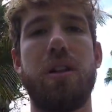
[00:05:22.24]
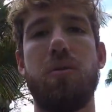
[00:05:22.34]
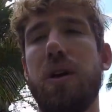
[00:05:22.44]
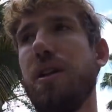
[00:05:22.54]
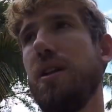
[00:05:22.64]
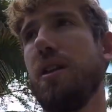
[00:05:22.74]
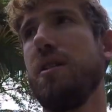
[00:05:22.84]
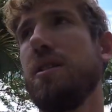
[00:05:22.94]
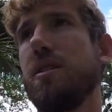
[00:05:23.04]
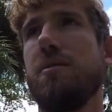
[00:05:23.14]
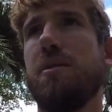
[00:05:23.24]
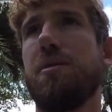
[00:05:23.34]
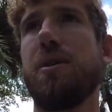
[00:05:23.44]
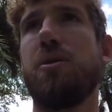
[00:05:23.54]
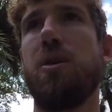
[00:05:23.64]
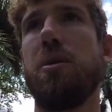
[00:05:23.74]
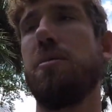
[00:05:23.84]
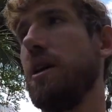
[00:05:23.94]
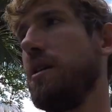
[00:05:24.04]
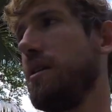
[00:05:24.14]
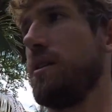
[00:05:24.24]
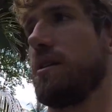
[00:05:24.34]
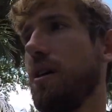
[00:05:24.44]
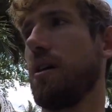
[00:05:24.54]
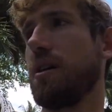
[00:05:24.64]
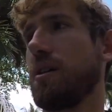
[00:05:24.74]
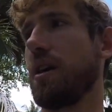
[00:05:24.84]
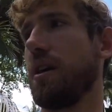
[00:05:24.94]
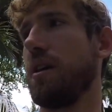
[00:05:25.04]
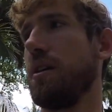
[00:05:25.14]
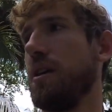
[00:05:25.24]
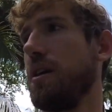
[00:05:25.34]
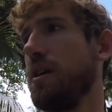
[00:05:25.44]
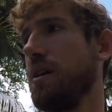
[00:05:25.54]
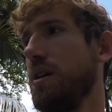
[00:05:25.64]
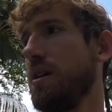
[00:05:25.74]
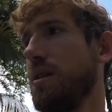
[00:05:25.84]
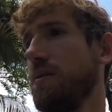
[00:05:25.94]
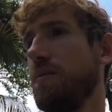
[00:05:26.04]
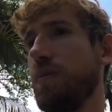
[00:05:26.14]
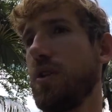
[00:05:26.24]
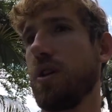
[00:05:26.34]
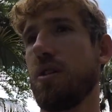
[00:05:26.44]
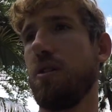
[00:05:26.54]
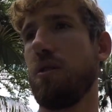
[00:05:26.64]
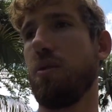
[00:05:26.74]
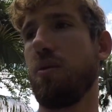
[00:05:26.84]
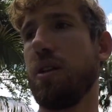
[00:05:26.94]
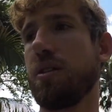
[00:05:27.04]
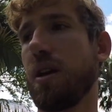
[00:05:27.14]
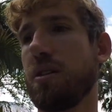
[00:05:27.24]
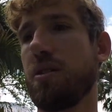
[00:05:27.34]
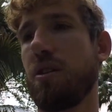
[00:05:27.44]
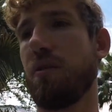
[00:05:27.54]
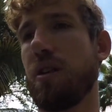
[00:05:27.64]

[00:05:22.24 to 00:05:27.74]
weed eated because it was a big weed pit. The garden kind of took over, the weeds kind of took over the